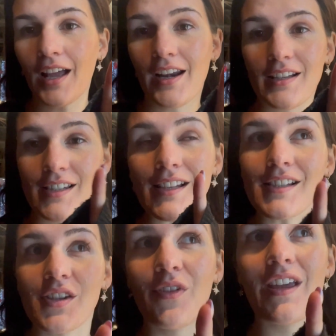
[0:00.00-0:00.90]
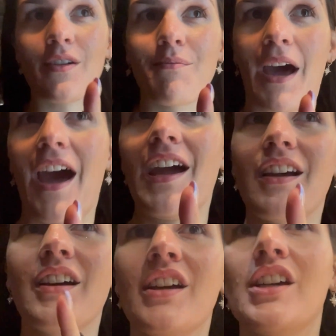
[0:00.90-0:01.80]
and it says it's a vegan bag,
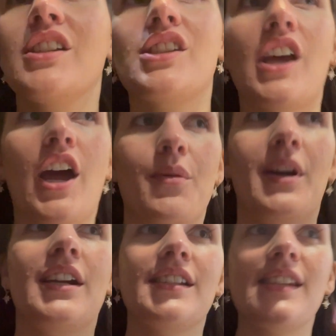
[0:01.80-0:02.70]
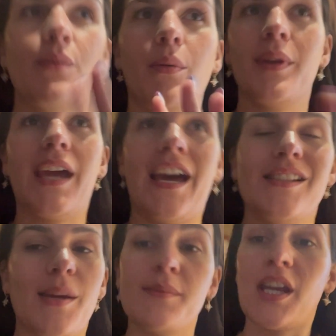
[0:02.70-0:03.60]
so we're gonna see what we
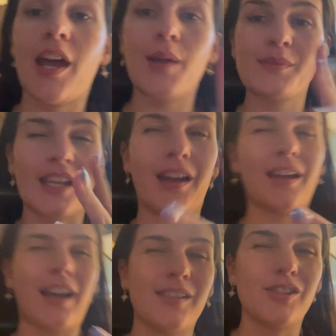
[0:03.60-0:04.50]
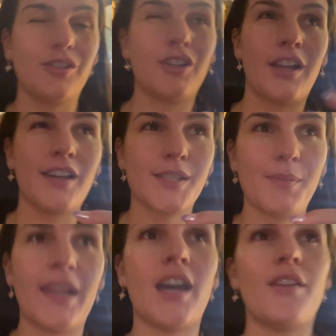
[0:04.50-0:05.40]
get. Sometimes they kind of cancel on you last
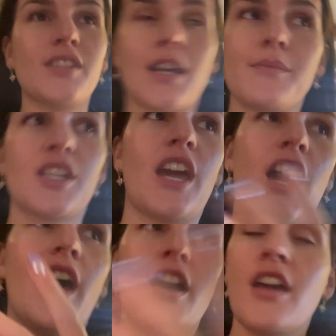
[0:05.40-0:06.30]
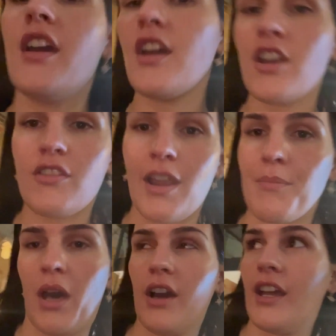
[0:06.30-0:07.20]
minute, other times you get a great
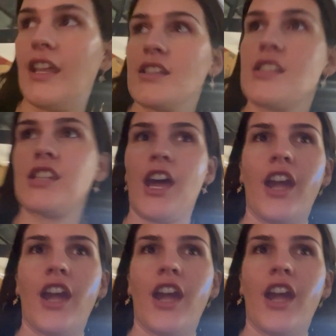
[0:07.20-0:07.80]
bargain, so